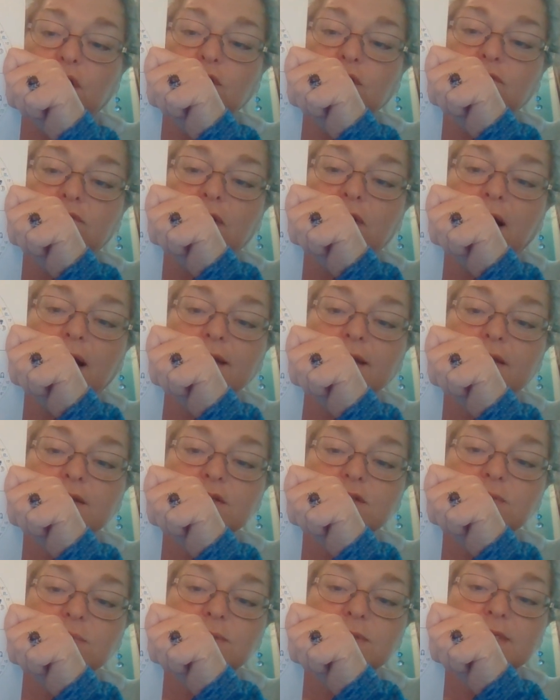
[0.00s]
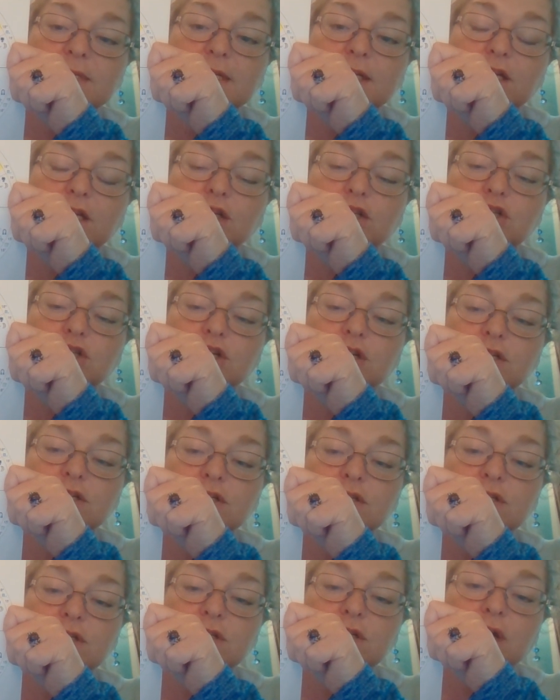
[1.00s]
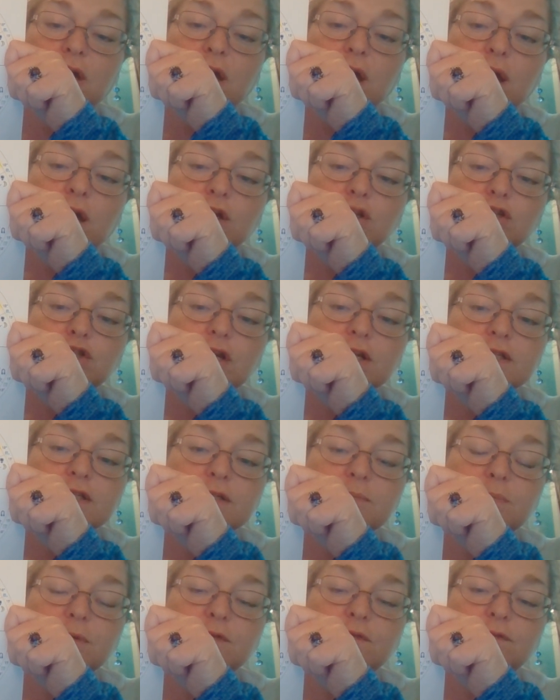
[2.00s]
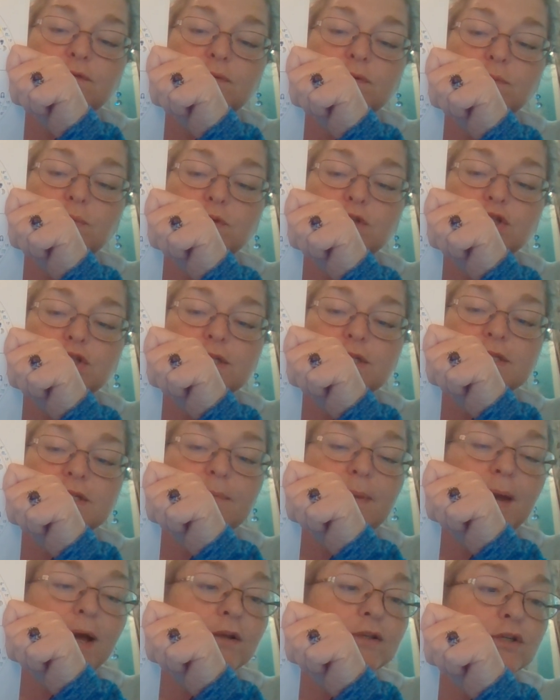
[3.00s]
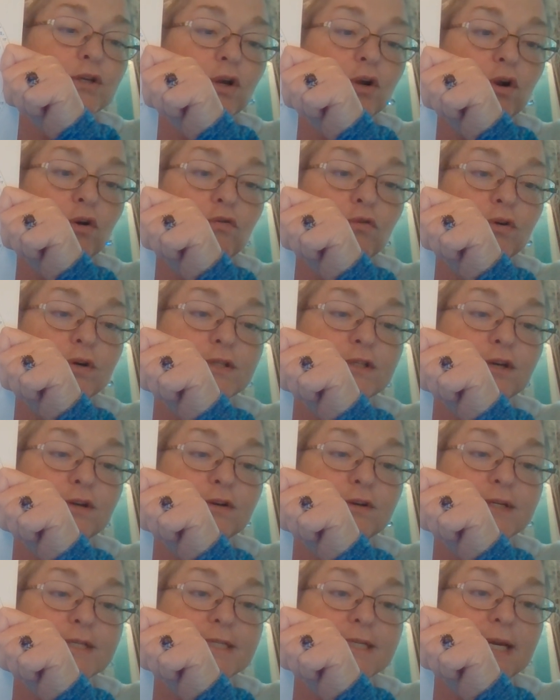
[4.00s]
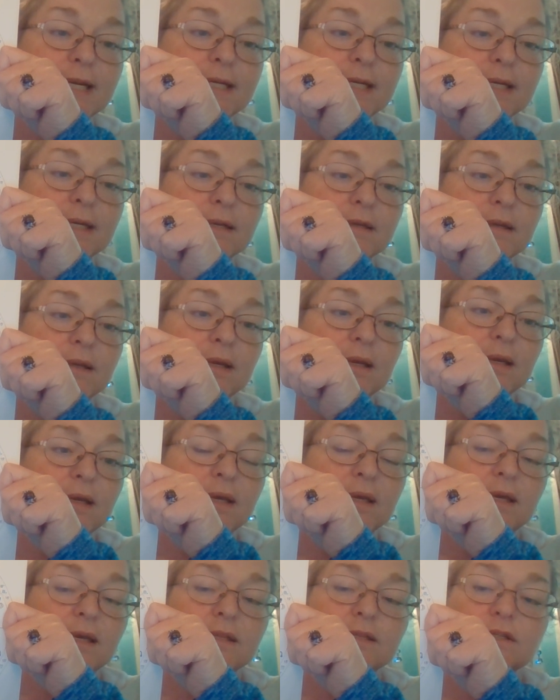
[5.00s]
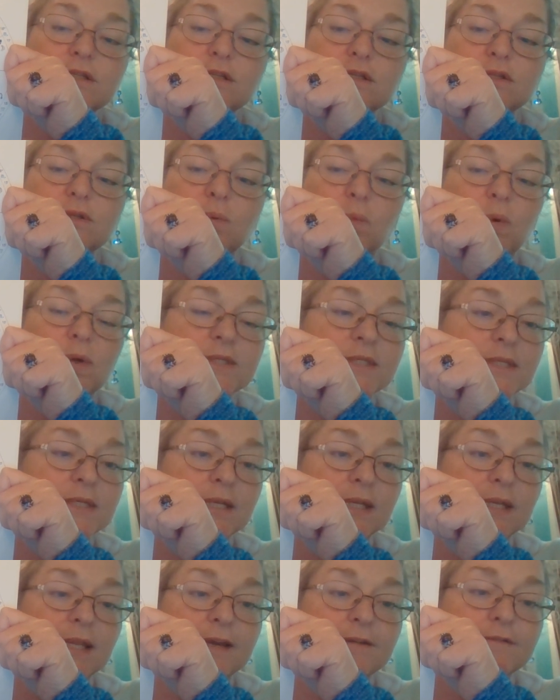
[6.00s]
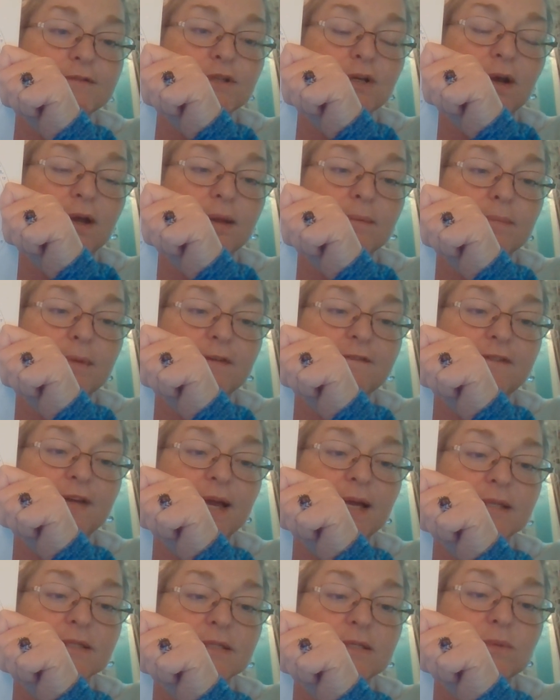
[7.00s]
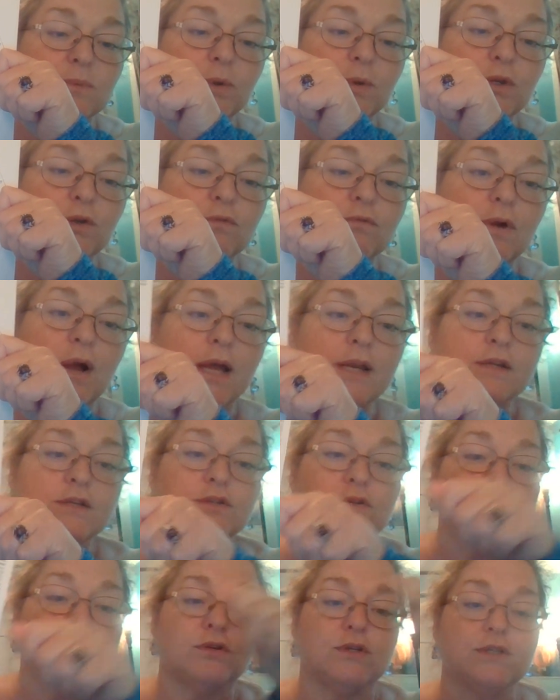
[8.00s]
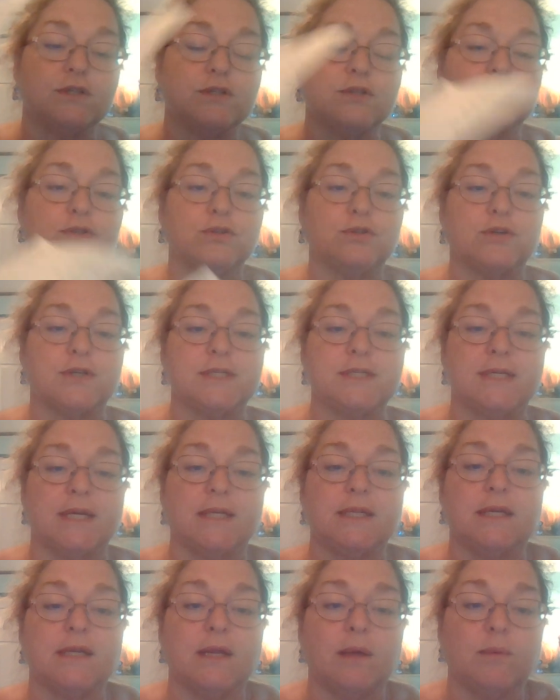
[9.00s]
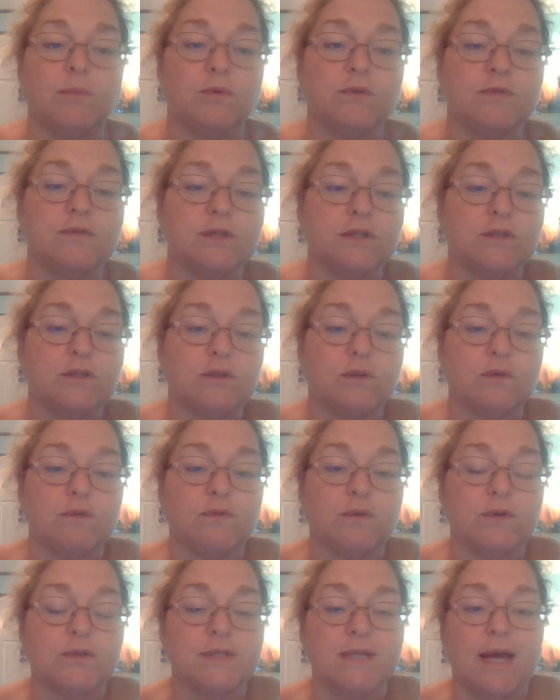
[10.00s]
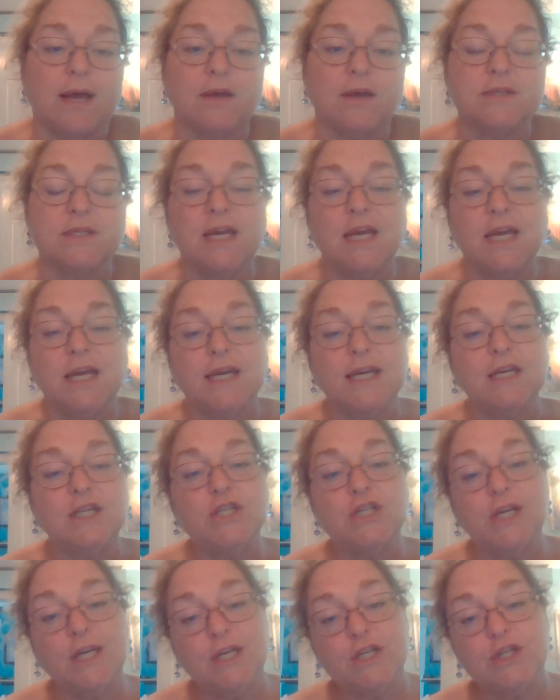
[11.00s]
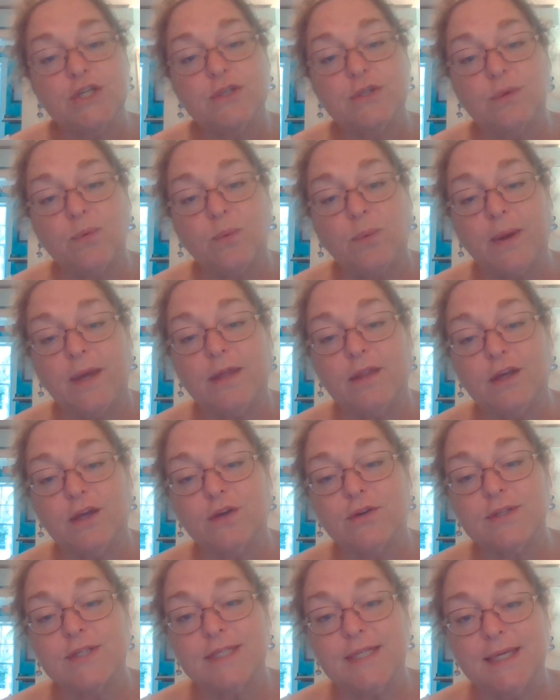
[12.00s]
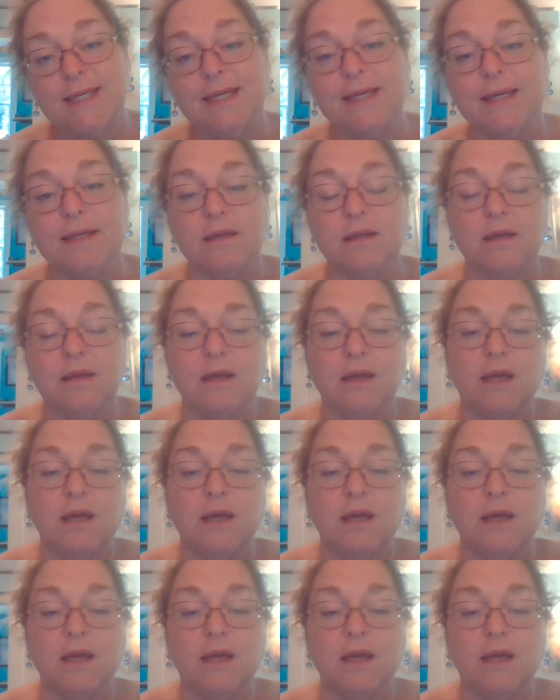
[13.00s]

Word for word: Uranus was sitting just just before was just about to cross her ascendant this is a once in a lifetime event. When Uranus crosses your ascendant, it moves into the first house. It changes the way that you're seen.